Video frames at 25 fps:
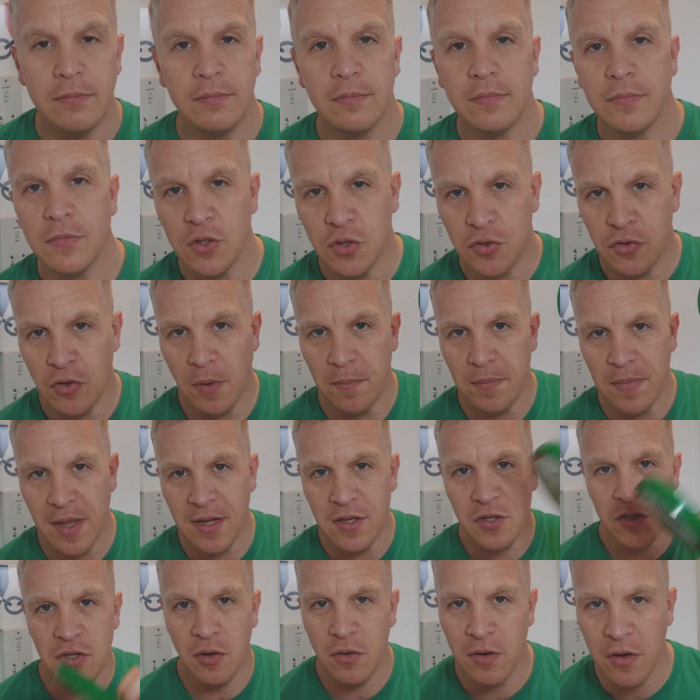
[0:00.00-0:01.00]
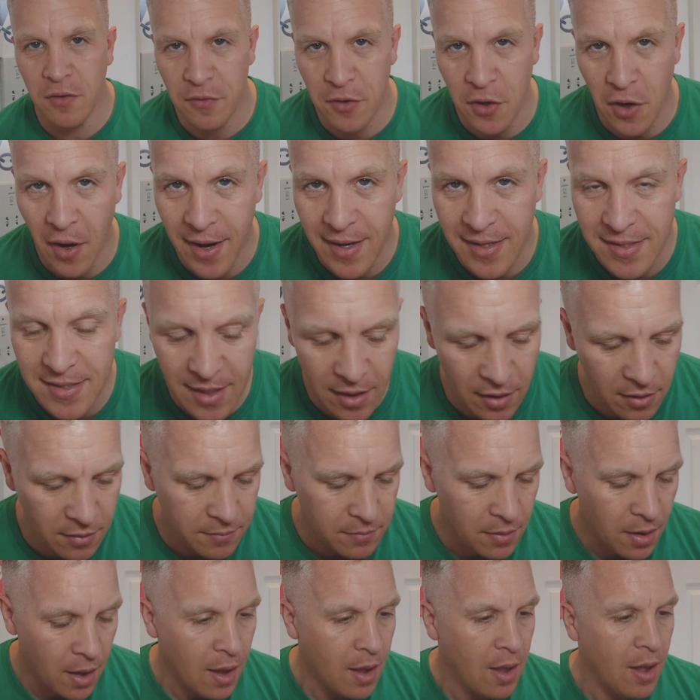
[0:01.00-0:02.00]
Just drop that. Sorry if you got a headset
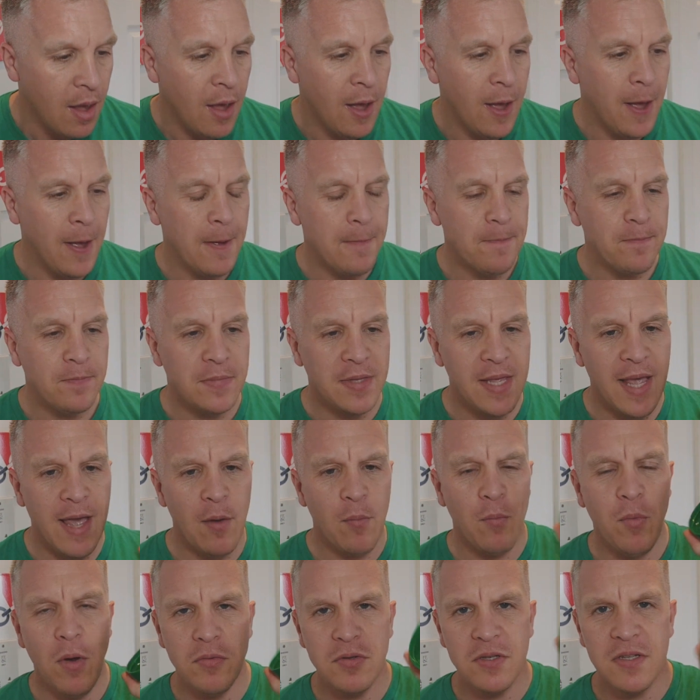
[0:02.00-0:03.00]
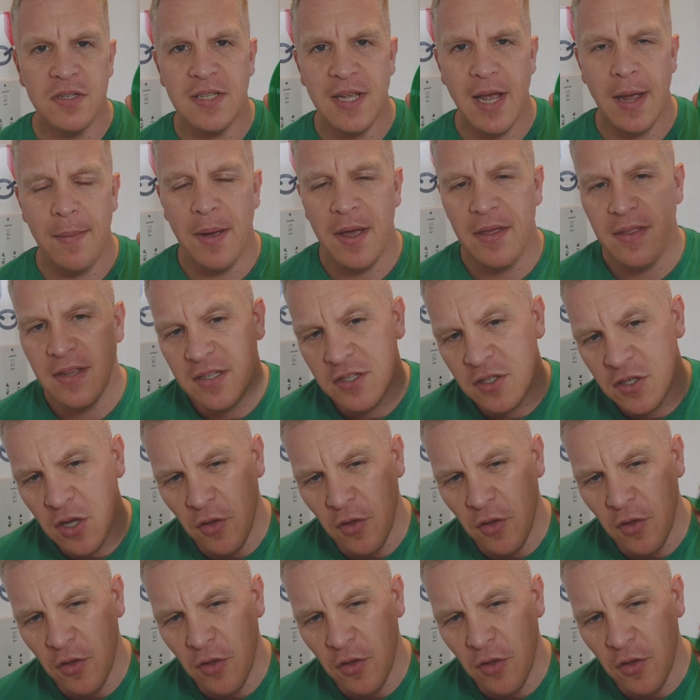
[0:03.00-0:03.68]
on. Yeah, what was I going to say about this?